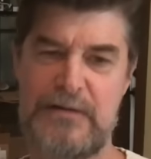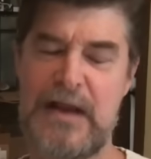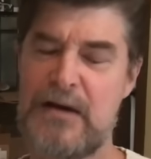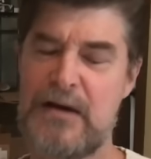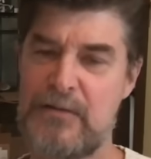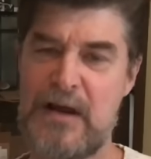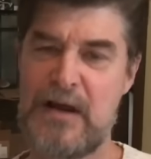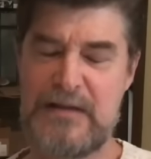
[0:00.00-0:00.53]

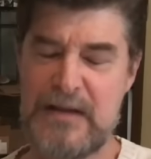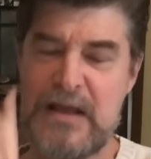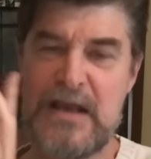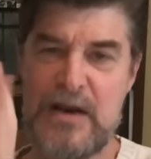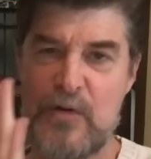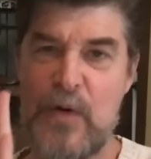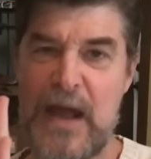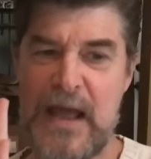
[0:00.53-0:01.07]
Now,
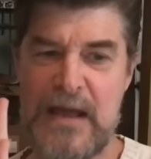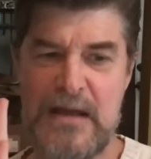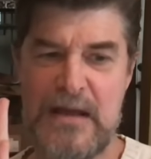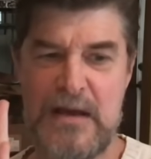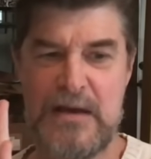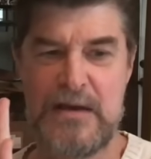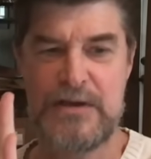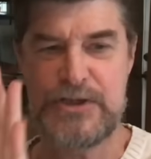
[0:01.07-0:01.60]
in a way,
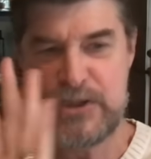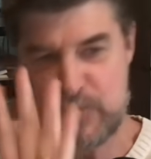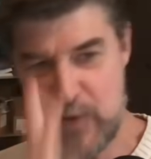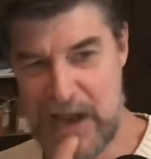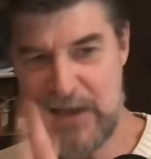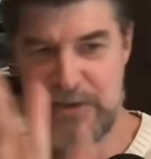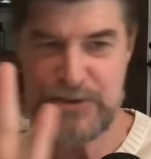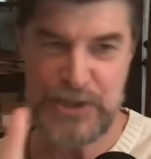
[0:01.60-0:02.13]
she's
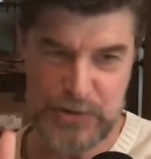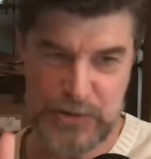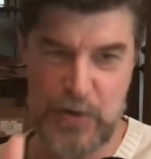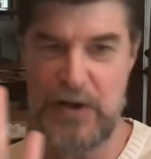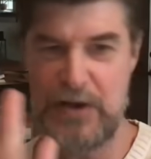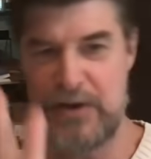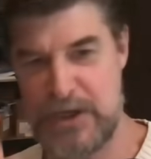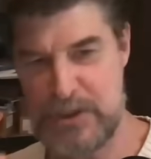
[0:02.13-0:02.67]
right and she's
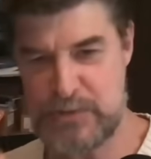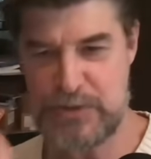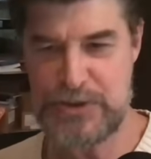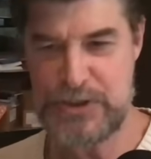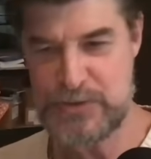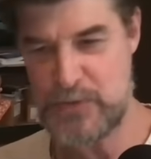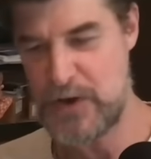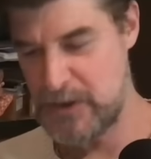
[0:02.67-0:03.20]
wrong. Here's where
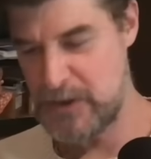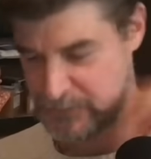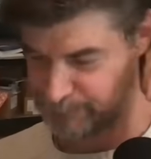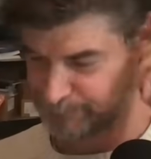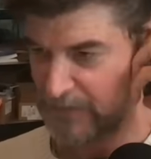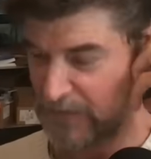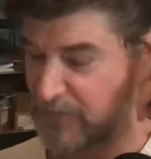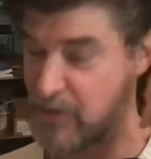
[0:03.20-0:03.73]
she's wrong.
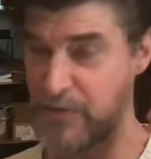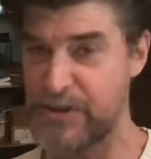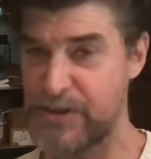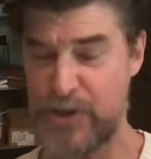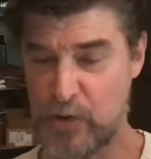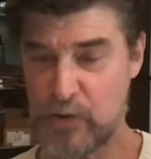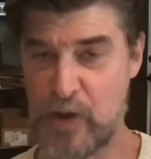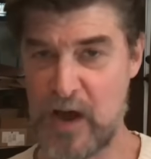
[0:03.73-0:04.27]
There is
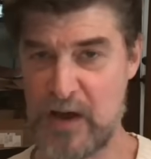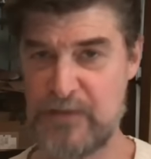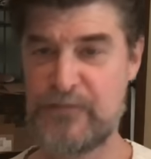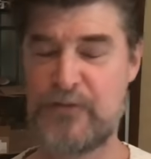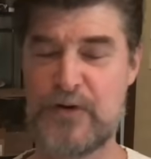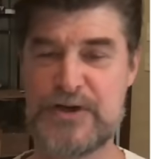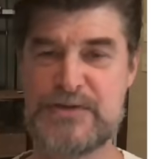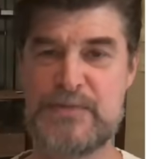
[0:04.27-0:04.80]
no law
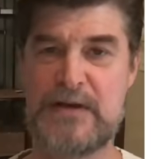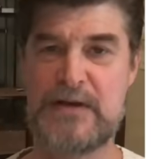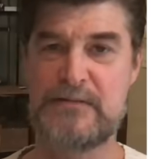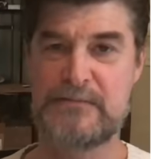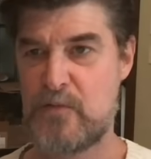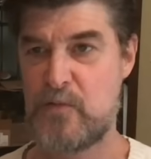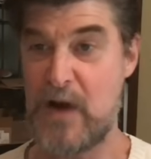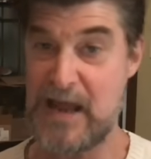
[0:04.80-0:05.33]
enforcement.
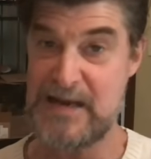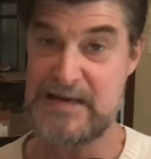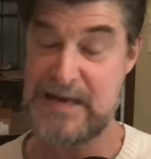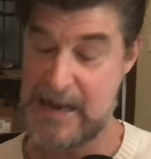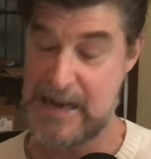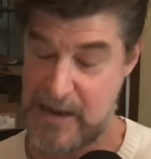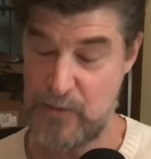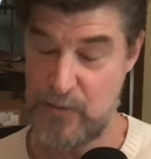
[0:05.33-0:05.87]
Right
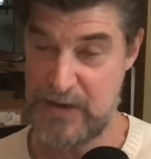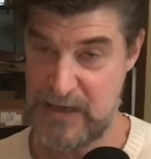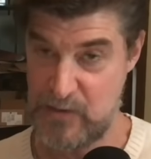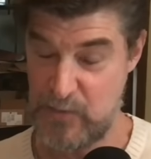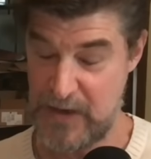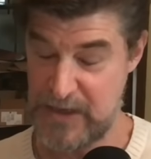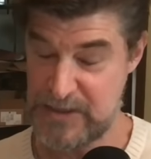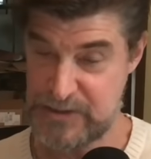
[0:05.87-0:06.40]
now,
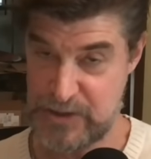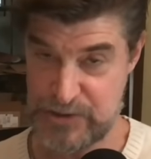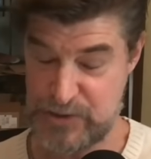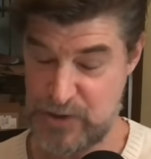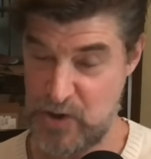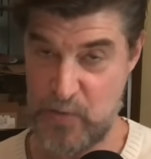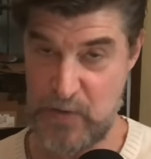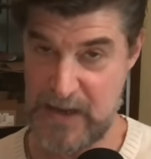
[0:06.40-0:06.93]
anyways,
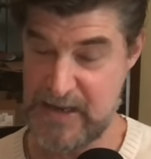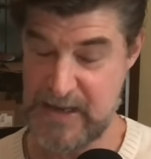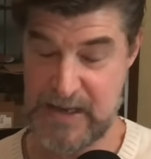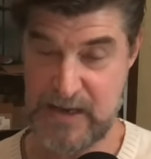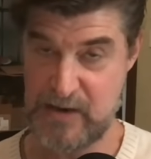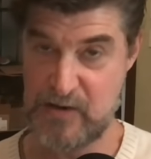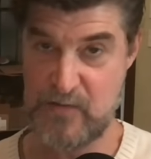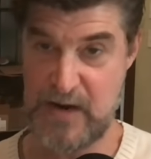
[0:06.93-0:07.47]
there's no way to
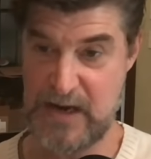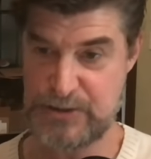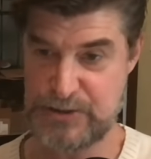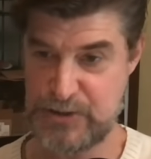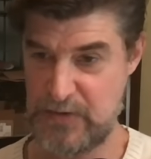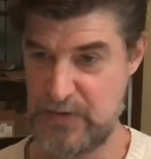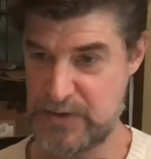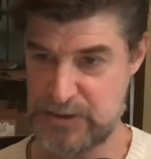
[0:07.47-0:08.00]
get a grand
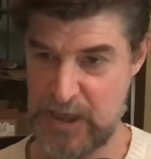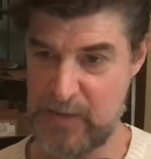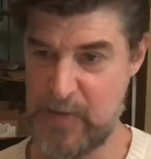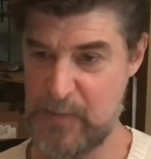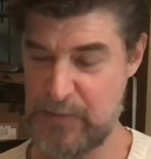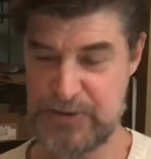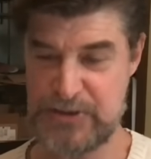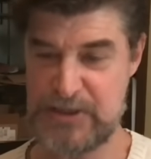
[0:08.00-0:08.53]
jury. There's a lot of
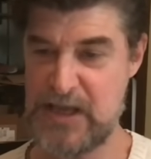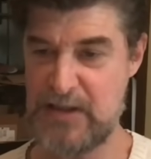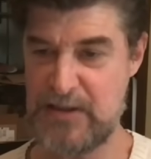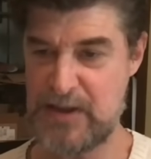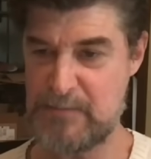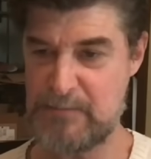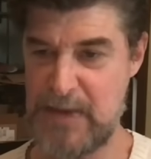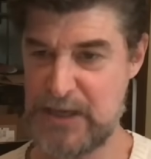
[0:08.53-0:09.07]
people
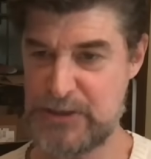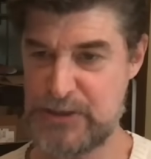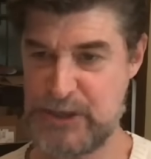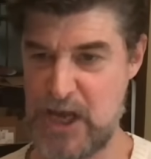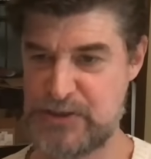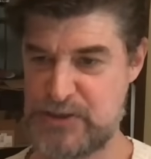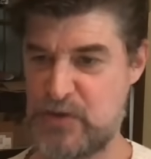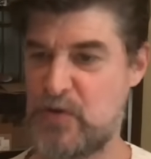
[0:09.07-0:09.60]
yelling at Mike
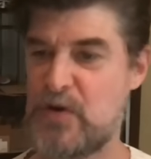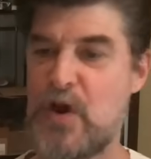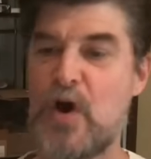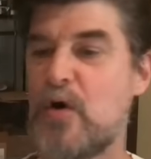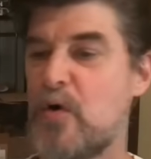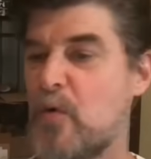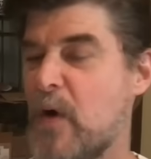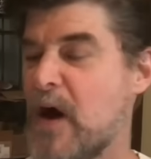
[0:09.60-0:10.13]
Johnson going,
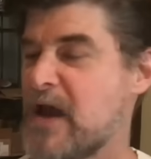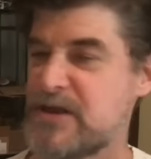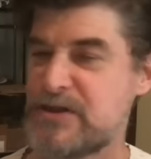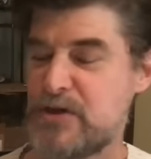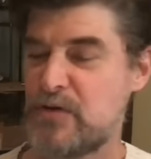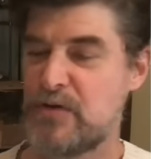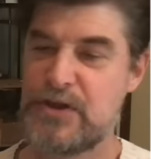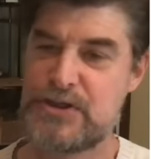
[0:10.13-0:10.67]
oh, why
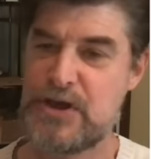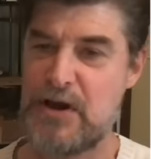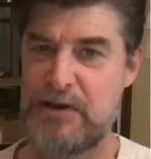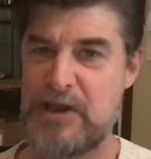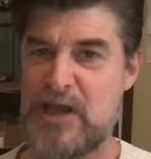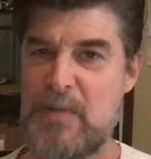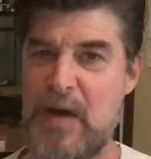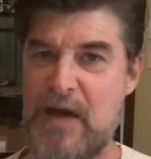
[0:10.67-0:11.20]
is he only
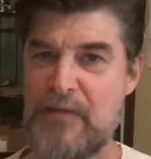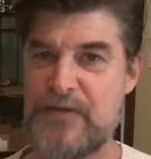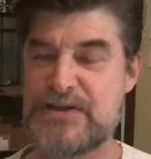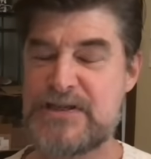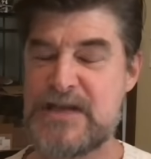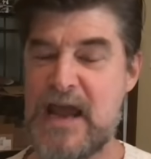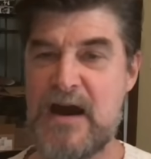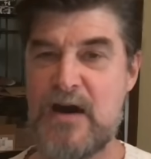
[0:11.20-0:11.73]
talking about
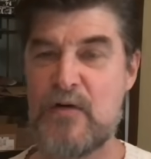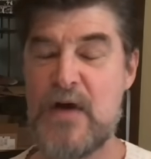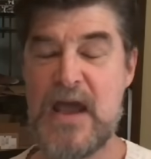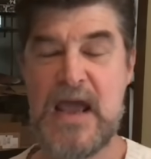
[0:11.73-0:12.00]
this now?